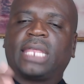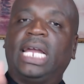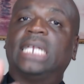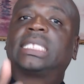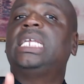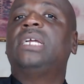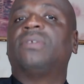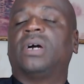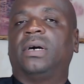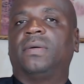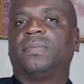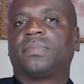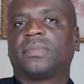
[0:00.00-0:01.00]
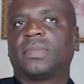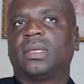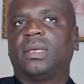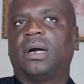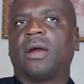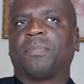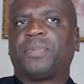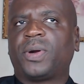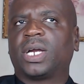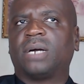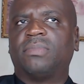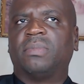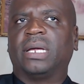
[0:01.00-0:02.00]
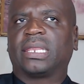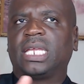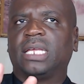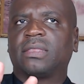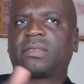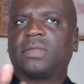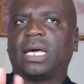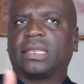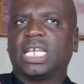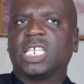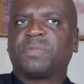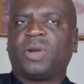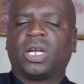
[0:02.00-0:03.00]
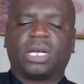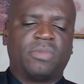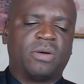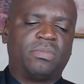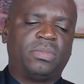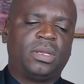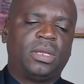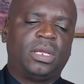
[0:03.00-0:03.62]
Thyatira or Pergamum. I think it's Pergamum.